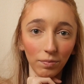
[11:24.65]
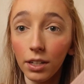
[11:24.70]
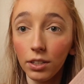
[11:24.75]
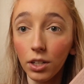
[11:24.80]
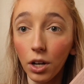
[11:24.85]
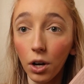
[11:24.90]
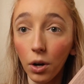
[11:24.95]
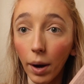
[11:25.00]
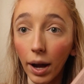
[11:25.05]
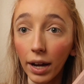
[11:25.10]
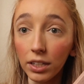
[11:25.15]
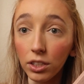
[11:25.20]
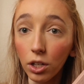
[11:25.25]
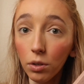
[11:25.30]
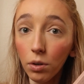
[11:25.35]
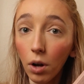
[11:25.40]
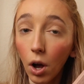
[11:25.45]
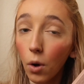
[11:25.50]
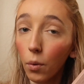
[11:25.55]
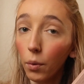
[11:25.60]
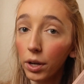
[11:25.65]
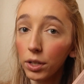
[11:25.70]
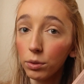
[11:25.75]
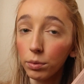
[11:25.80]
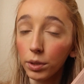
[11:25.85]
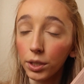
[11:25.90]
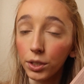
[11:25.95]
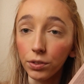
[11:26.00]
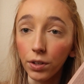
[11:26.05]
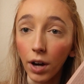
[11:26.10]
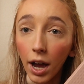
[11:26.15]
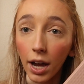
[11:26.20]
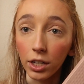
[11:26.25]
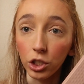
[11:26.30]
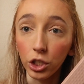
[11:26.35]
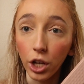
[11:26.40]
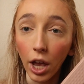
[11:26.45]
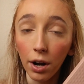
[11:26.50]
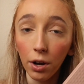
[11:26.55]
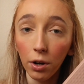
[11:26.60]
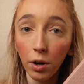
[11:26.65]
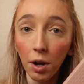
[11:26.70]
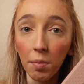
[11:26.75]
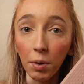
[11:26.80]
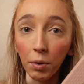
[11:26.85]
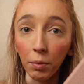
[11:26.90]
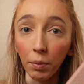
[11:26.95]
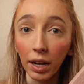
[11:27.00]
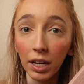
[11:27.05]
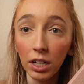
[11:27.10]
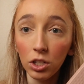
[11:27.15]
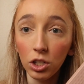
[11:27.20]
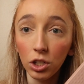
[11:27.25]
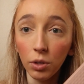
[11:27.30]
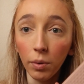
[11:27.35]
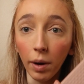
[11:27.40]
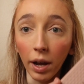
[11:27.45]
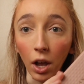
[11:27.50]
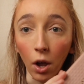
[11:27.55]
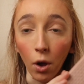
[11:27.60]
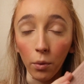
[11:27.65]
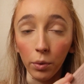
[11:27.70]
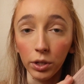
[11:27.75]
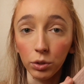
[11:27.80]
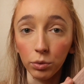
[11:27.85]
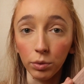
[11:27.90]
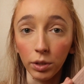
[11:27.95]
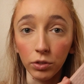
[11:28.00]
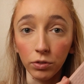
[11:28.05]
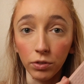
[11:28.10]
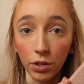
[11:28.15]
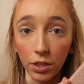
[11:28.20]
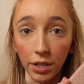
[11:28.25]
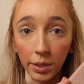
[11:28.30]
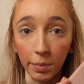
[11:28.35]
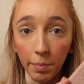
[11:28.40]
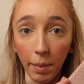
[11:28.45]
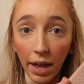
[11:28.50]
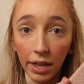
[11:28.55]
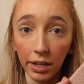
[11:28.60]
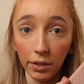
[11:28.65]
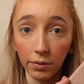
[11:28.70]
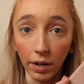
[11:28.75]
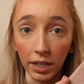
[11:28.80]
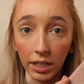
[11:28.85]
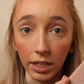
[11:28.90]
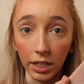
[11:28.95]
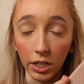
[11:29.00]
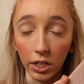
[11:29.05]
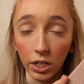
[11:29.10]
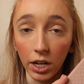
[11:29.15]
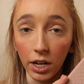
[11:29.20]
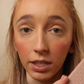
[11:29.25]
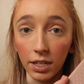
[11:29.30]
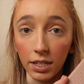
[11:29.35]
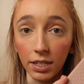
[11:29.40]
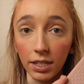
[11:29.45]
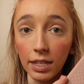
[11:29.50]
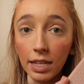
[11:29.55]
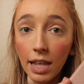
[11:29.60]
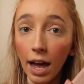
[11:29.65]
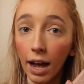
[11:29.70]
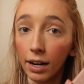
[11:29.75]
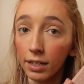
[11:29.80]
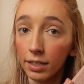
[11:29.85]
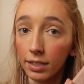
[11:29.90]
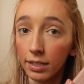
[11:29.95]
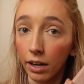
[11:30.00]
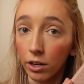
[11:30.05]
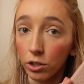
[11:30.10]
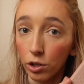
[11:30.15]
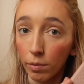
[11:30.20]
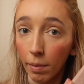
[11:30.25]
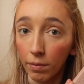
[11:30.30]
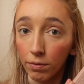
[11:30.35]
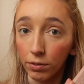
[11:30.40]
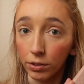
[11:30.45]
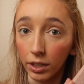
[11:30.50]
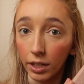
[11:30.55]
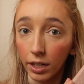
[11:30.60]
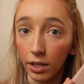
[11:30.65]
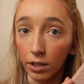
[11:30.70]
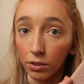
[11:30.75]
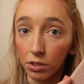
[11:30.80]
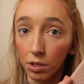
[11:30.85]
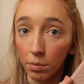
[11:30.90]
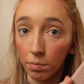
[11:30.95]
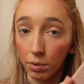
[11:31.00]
So I don't always reach for eyeshadow, but when I do, I always reach for this palette right here, and this is the Anastasia Beverly Hills